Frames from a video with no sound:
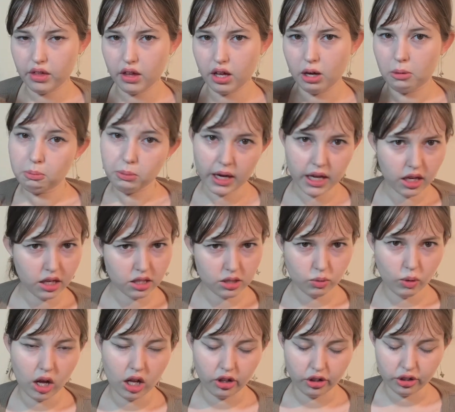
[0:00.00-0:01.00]
a mic as
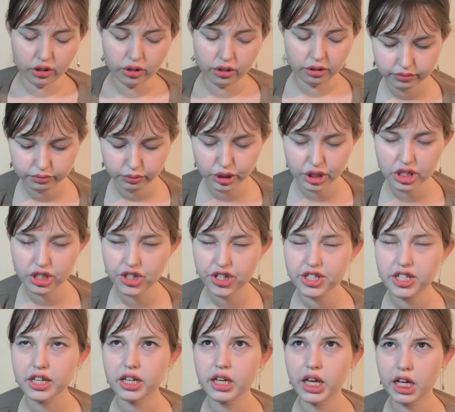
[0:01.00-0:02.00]
well, Which is just
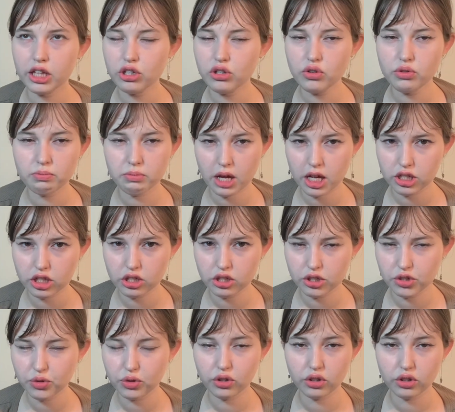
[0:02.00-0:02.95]
like, can you imagine doing